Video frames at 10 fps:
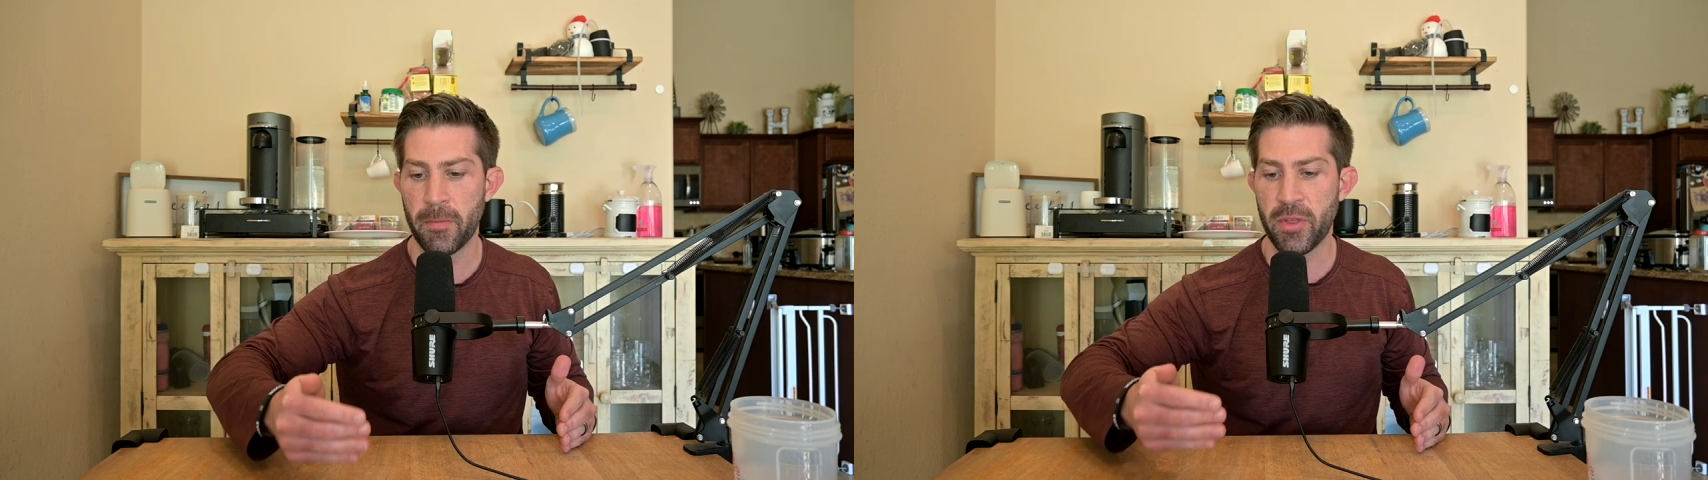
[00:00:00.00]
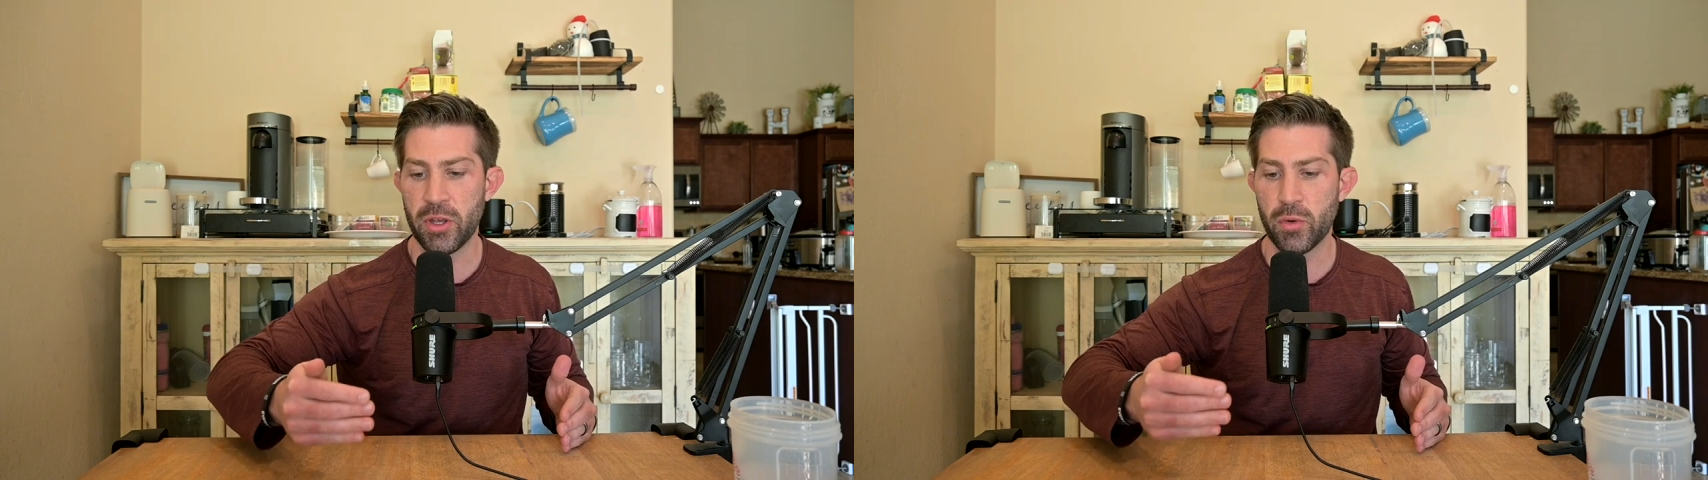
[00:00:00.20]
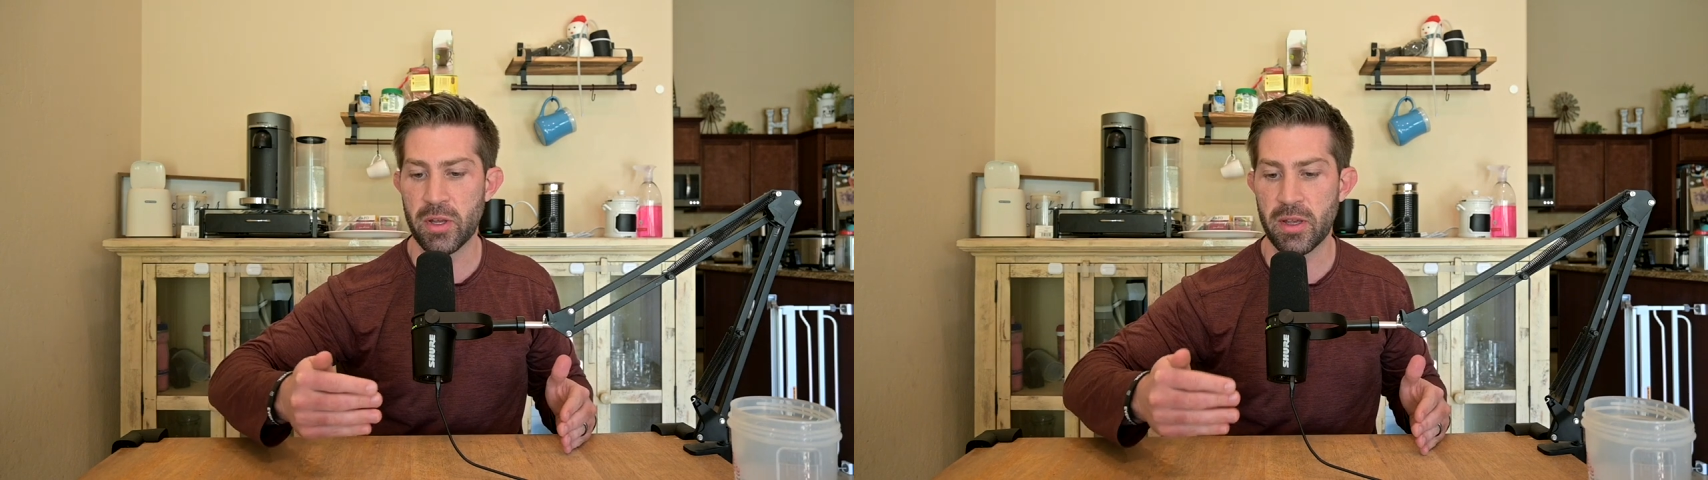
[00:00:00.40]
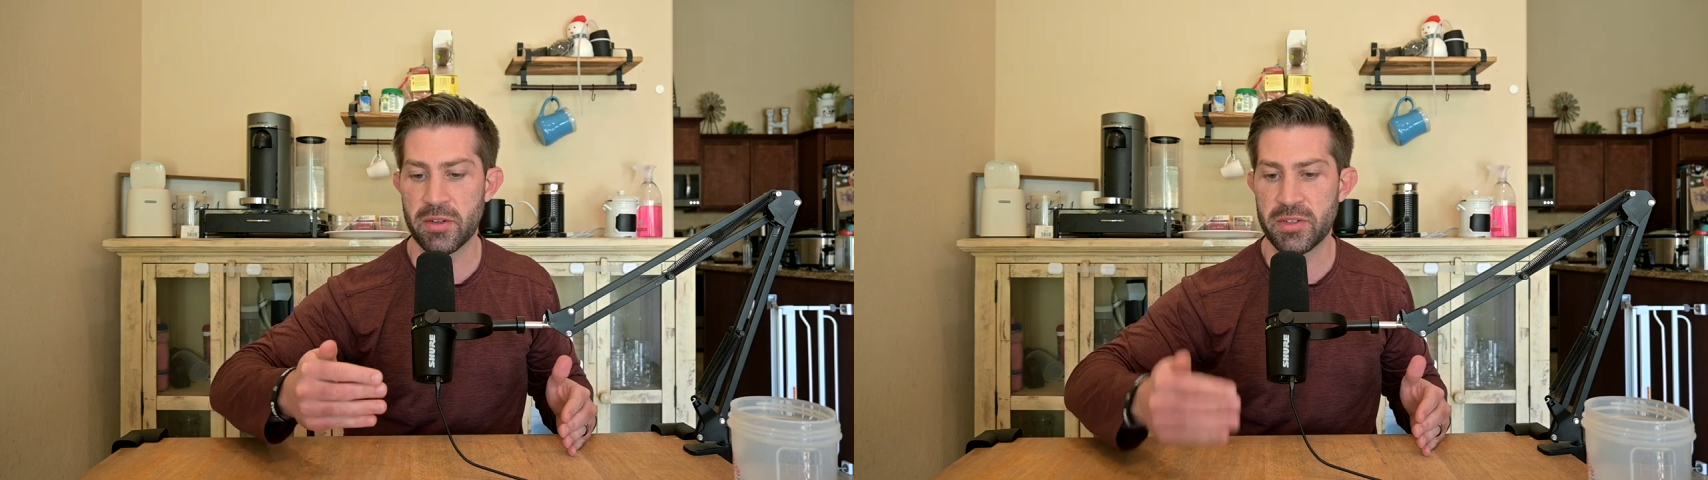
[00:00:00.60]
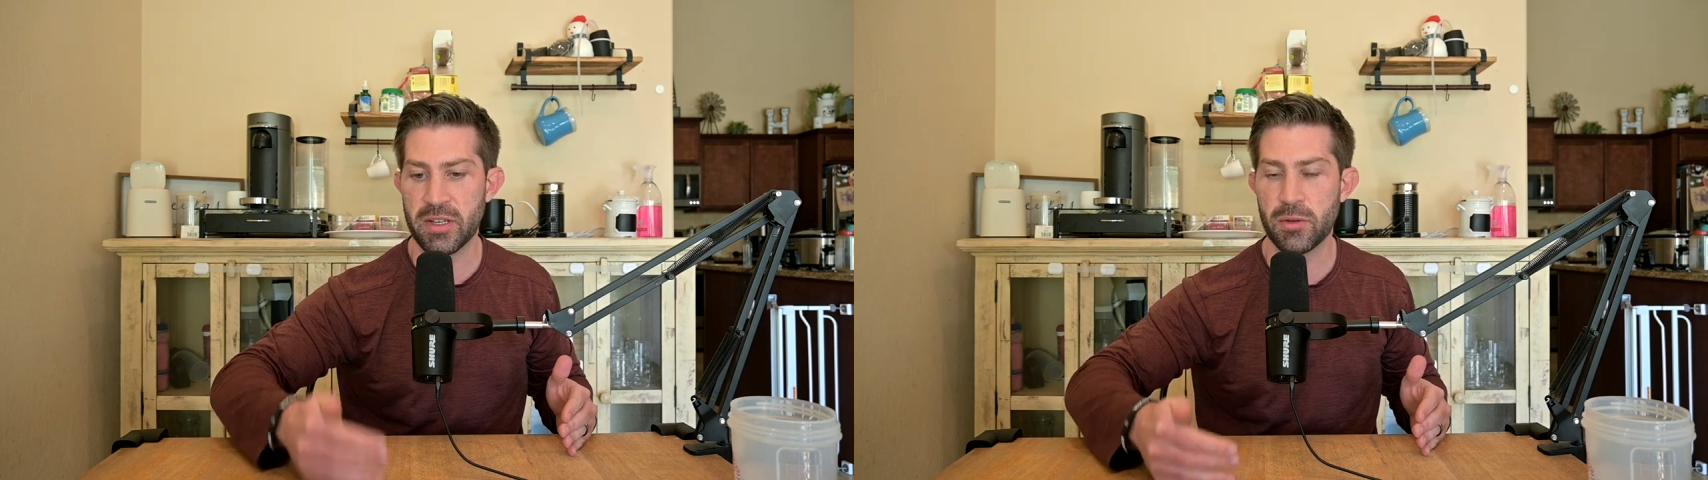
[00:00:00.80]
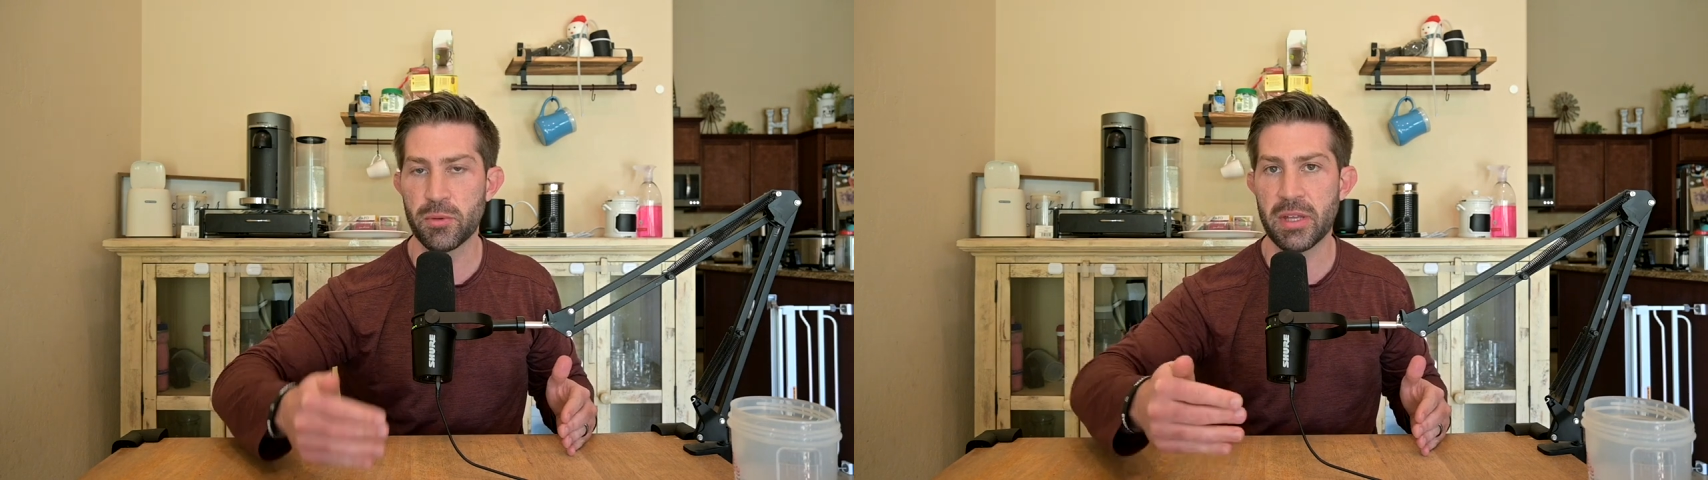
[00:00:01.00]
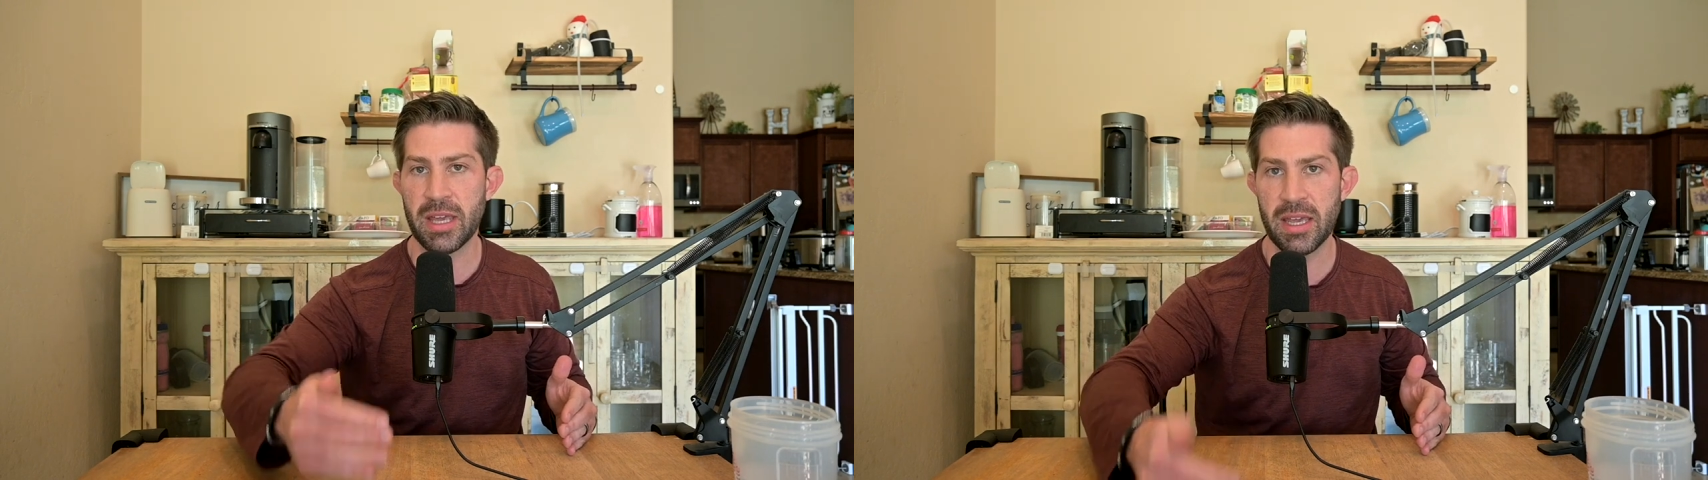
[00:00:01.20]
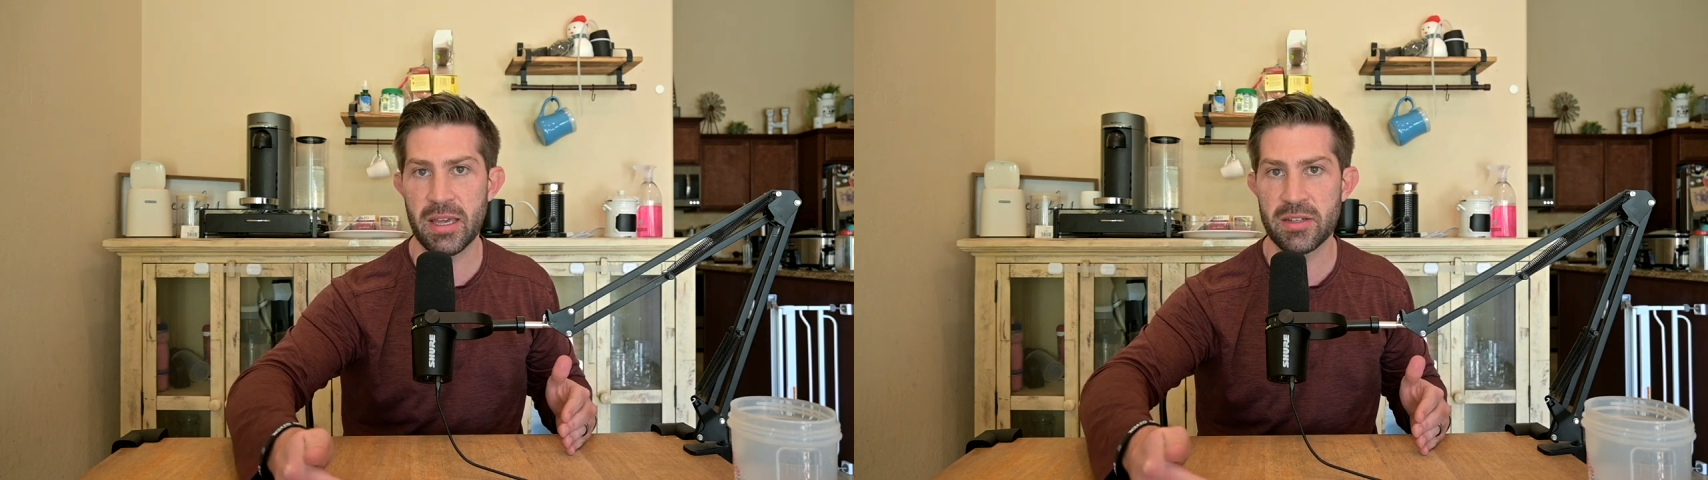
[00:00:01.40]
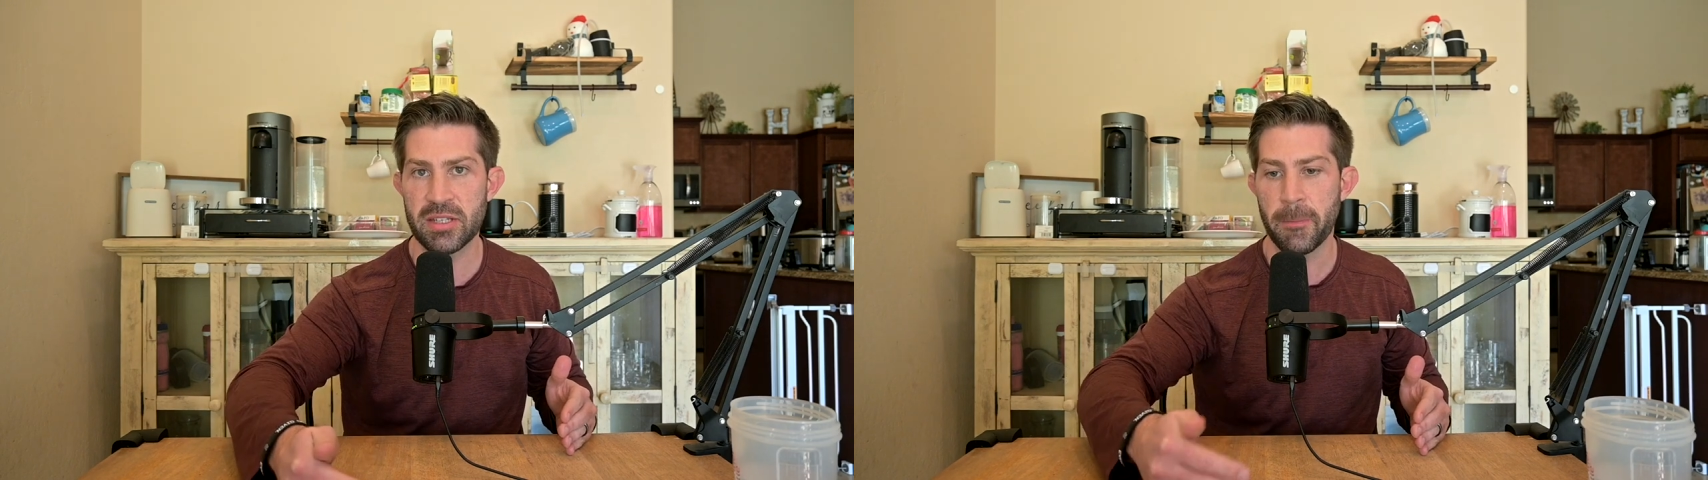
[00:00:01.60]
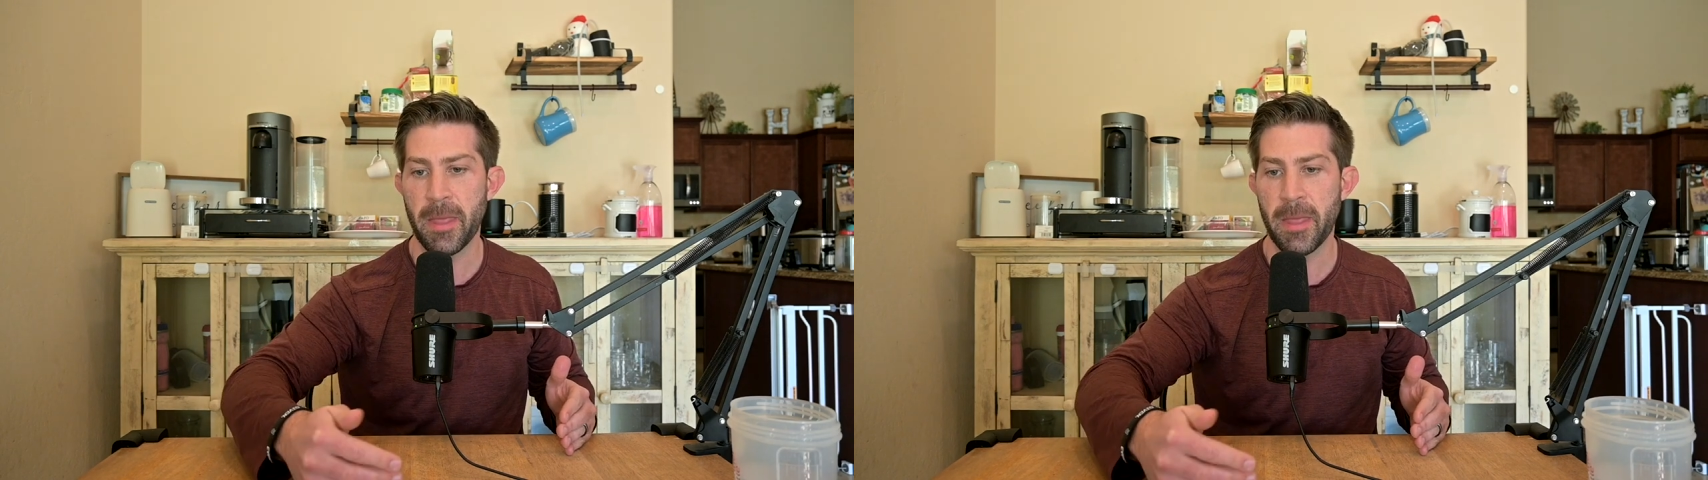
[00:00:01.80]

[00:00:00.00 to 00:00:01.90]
that you can continually hit